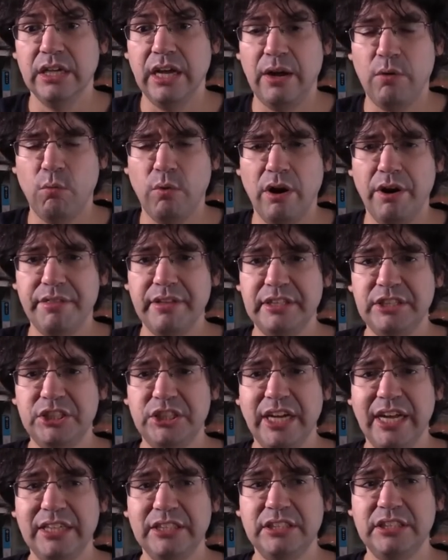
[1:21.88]
what are the
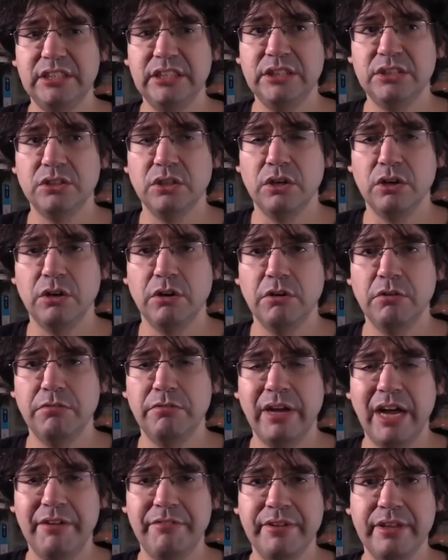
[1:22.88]
chances of
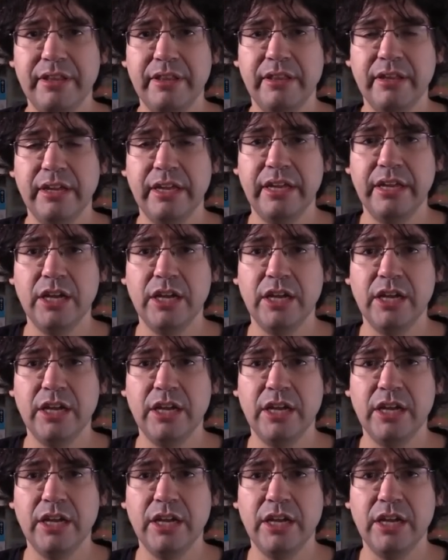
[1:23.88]
having the